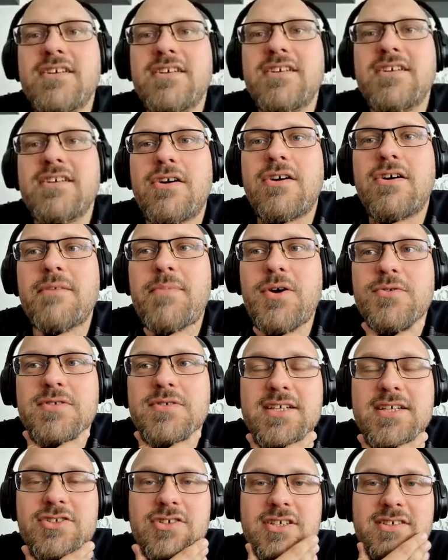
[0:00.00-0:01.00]
on the post,
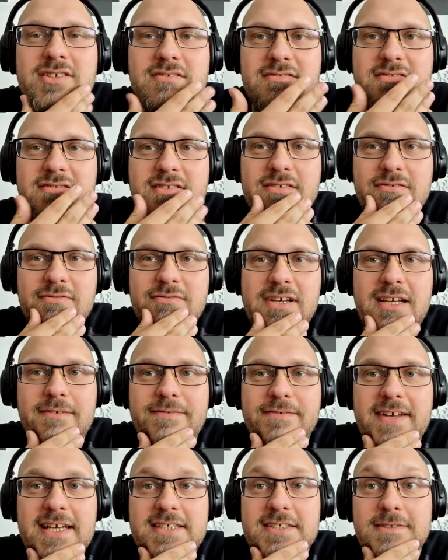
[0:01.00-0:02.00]
actually. Really
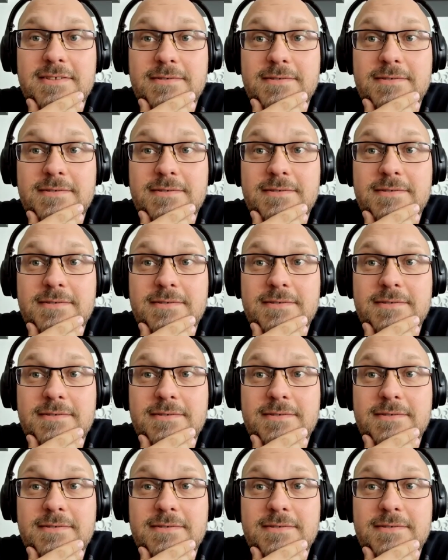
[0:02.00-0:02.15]
fast.